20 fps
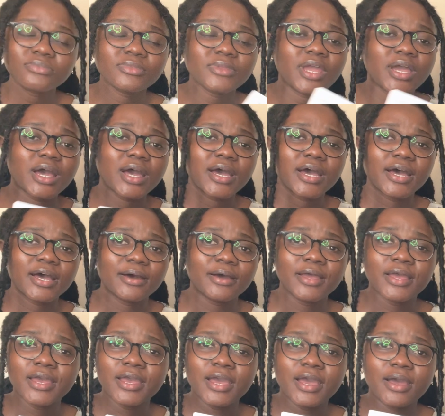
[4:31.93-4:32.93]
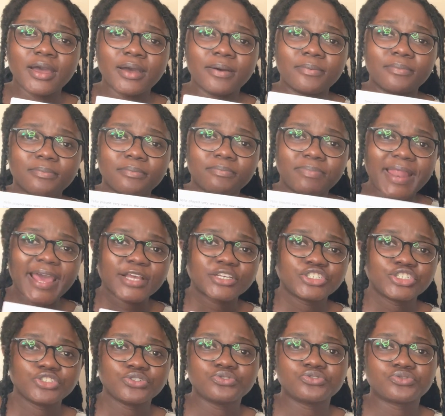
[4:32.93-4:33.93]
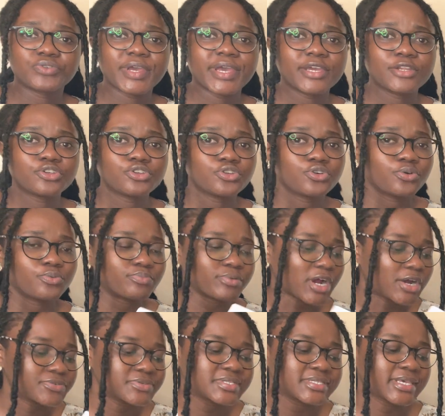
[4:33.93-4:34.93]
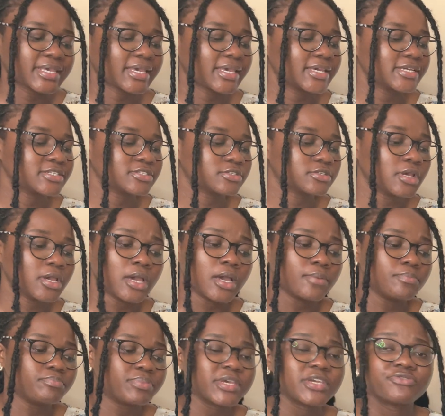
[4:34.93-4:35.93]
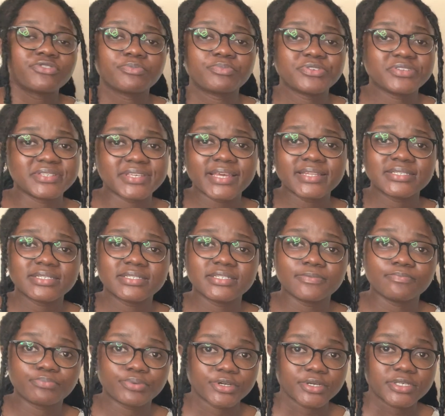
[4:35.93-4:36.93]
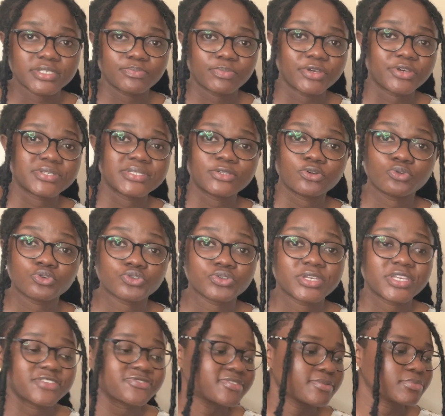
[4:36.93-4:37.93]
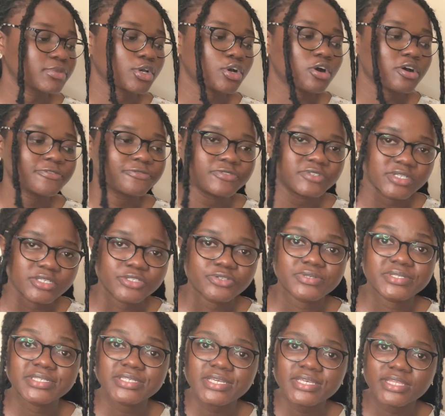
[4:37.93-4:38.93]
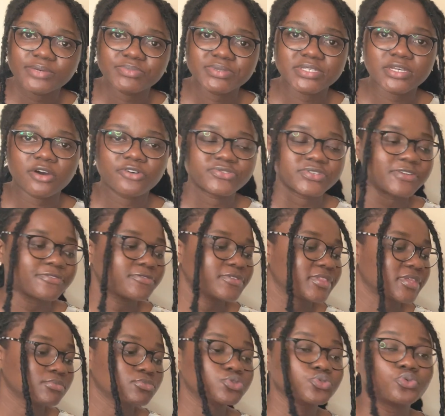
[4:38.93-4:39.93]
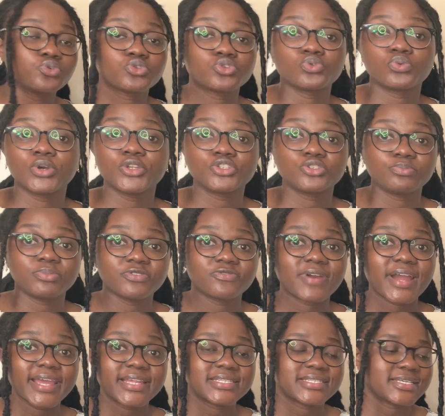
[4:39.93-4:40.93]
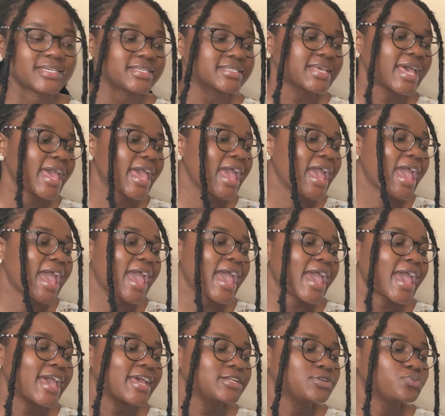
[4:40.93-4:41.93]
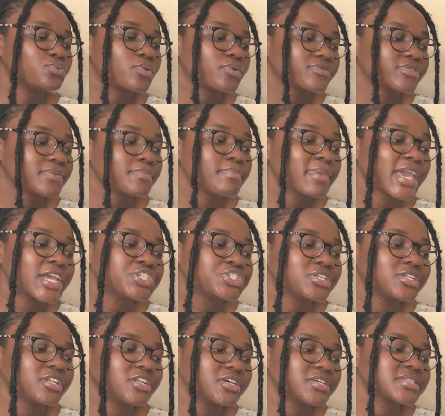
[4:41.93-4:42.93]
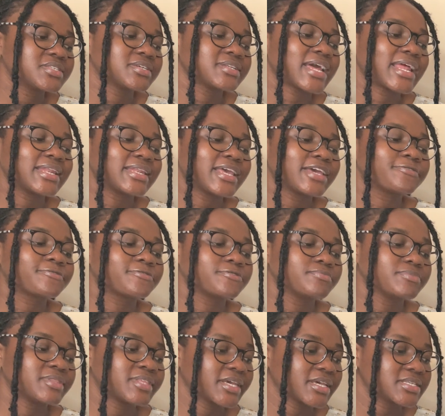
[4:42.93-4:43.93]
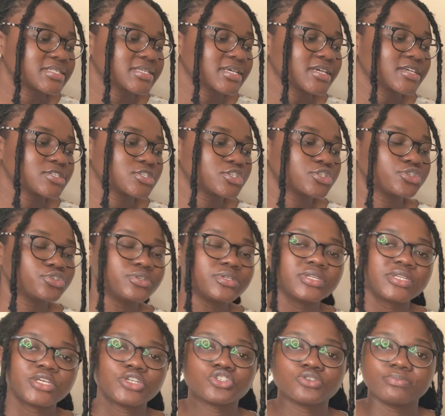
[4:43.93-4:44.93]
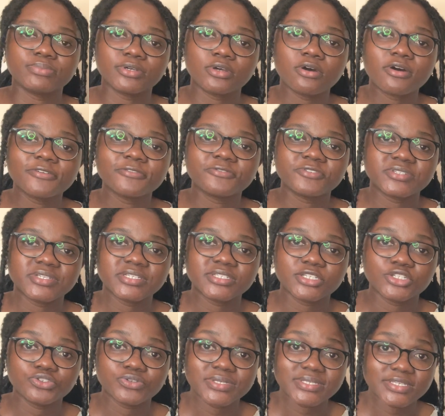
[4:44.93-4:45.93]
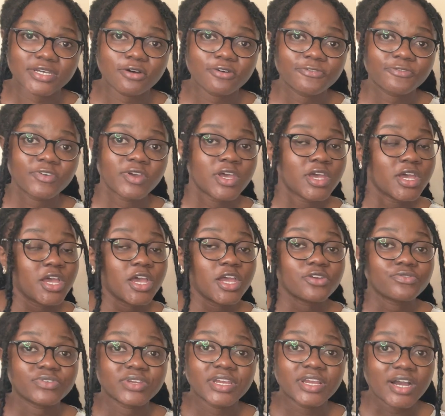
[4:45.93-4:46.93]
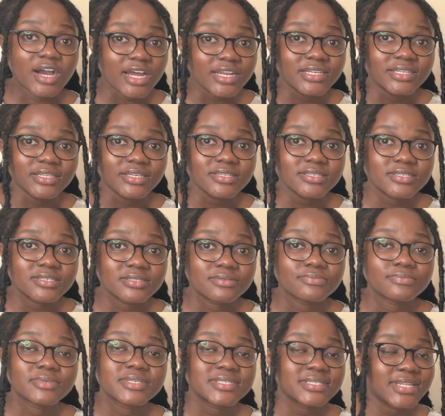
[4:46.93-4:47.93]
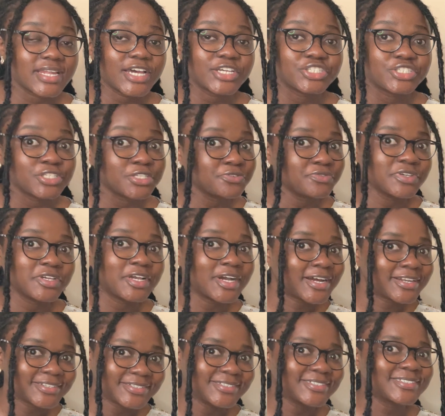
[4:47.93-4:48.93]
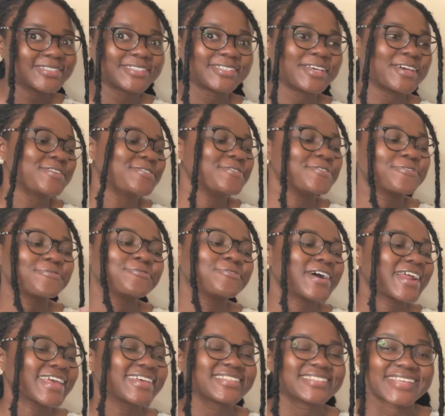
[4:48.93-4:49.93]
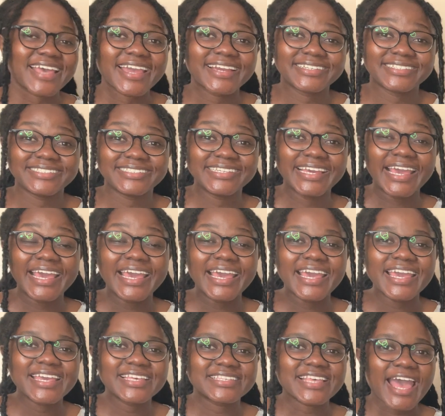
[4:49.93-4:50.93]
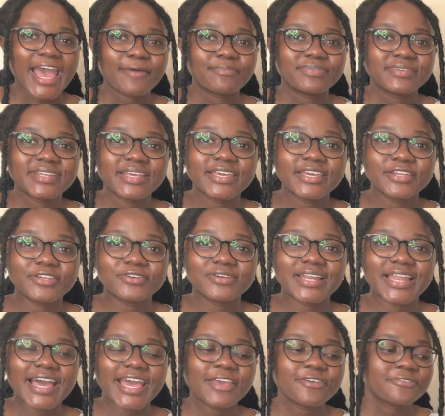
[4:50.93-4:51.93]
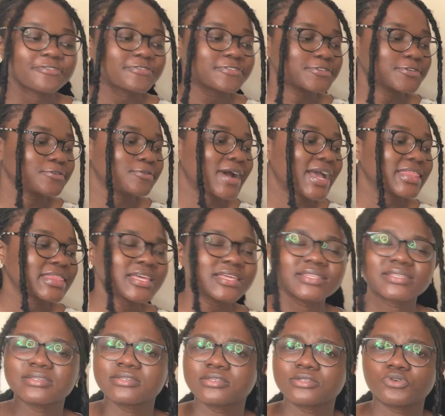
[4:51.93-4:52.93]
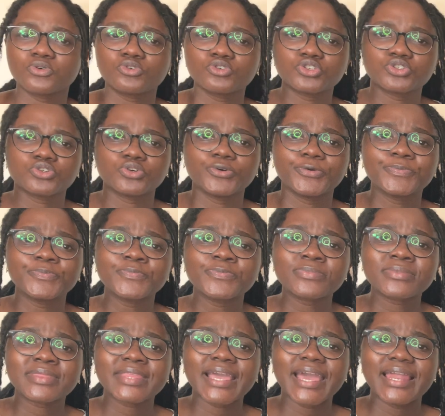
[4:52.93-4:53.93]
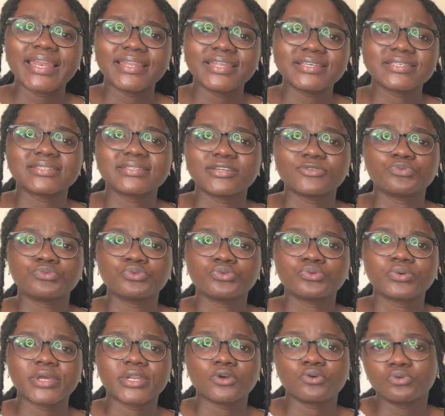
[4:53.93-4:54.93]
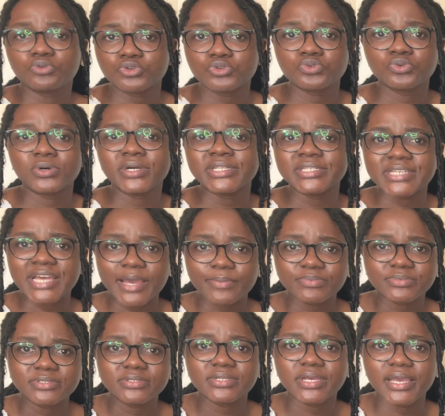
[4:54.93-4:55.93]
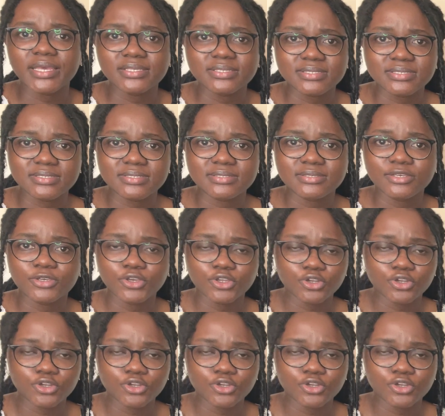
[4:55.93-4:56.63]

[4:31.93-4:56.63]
black children, brown skinned, being represented in books, because it also gives them the confidence to see themselves and for them to also want to be writers. And the major lesson I learned from this is you need to be confident in yourself, regardless / irregardless of what exactly is happening in your life. So I think this is also a lesson we can also adapt as